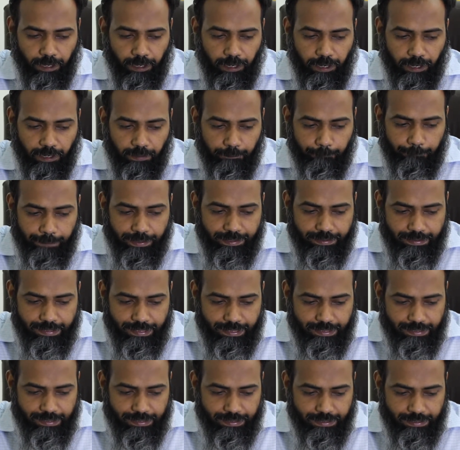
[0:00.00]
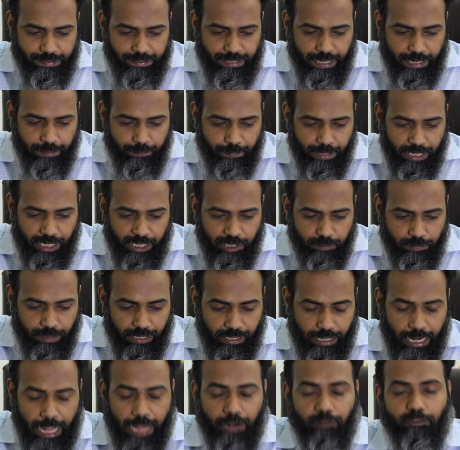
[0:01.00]
In business and
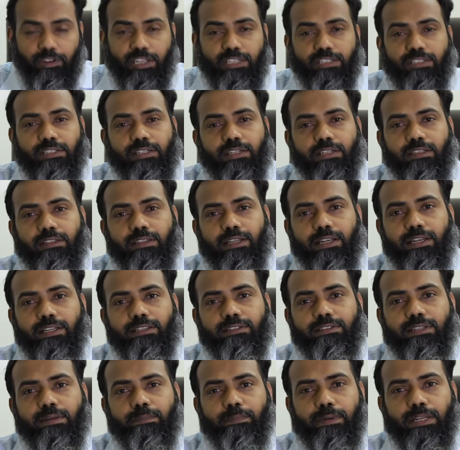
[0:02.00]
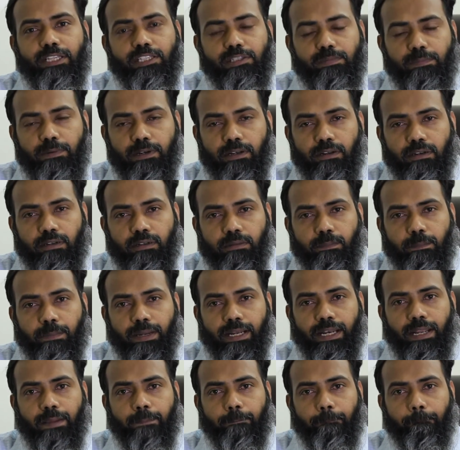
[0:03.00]
management language, there is a principle by
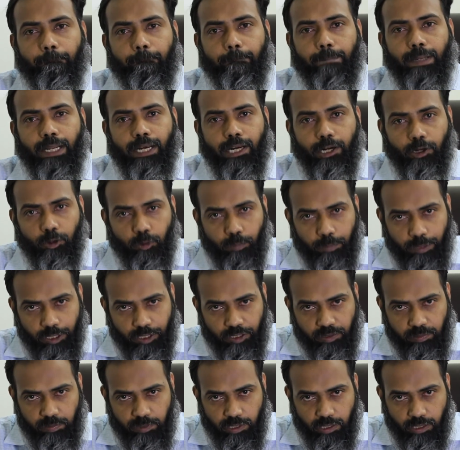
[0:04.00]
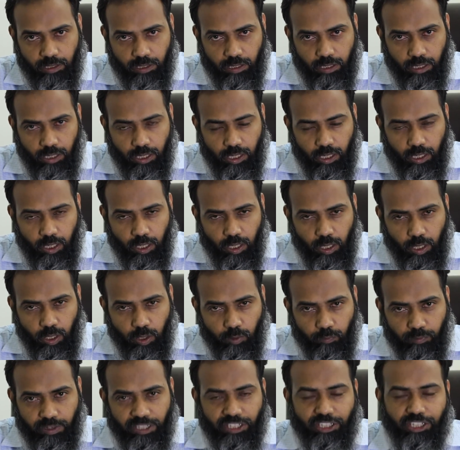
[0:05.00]
name Pareto Principle,
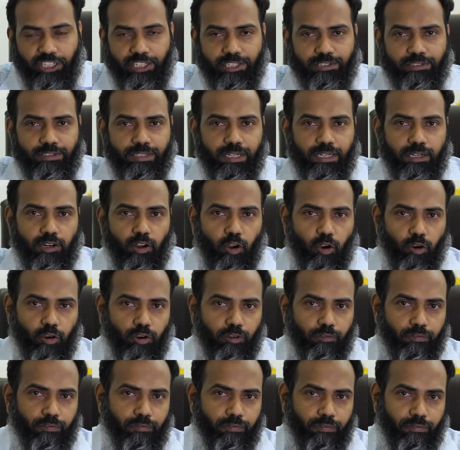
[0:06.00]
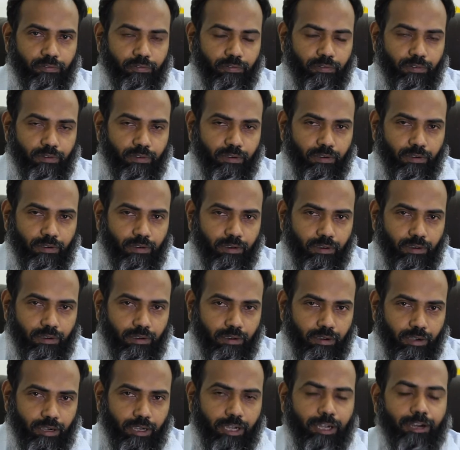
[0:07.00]
which says that out of
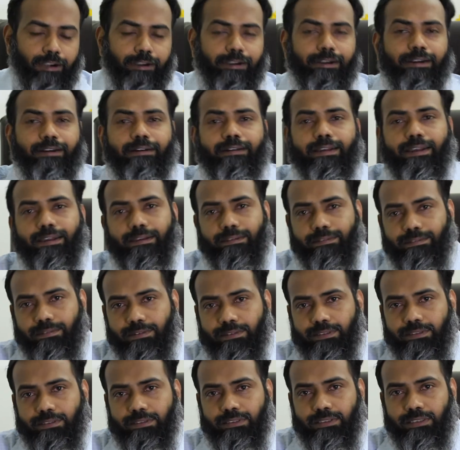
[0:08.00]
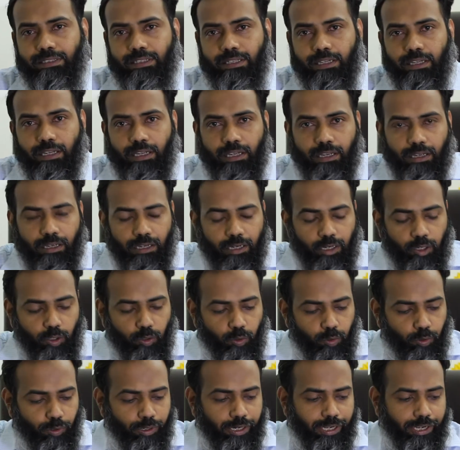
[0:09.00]
100 cases,
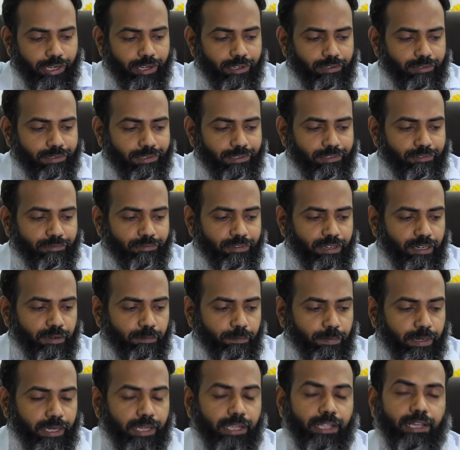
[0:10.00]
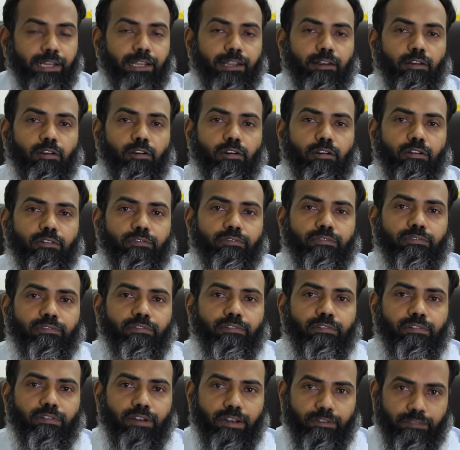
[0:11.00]
20 cases will bring in a lot of
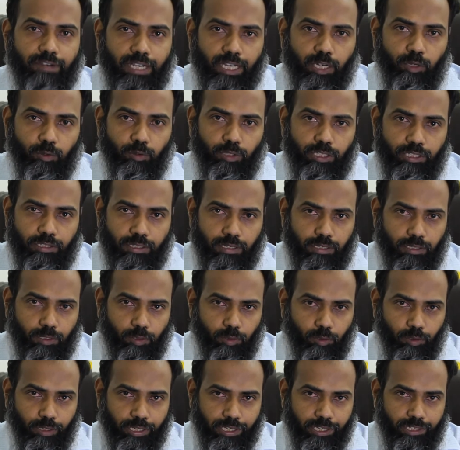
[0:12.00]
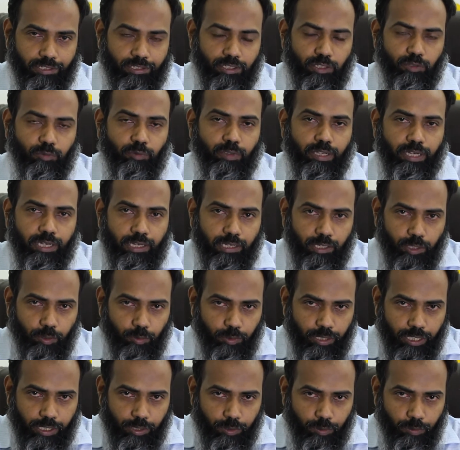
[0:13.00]
revenue. These are the 20 cases wherein you
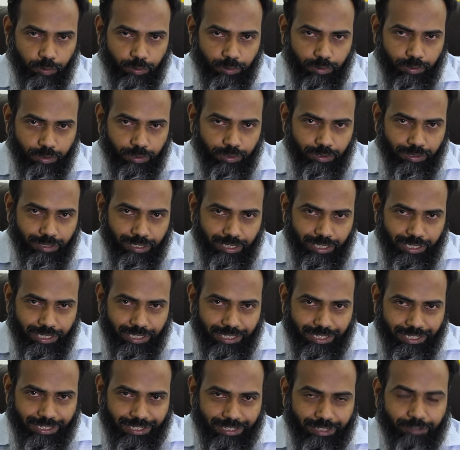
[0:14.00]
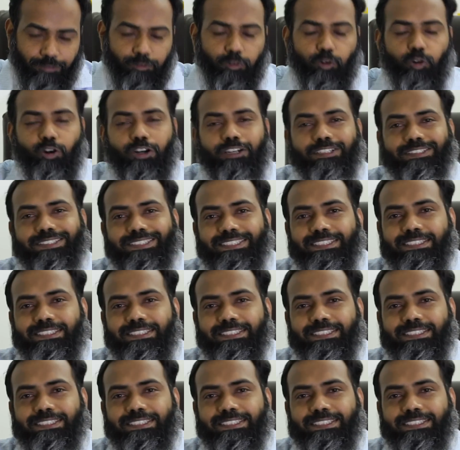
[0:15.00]
need to focus.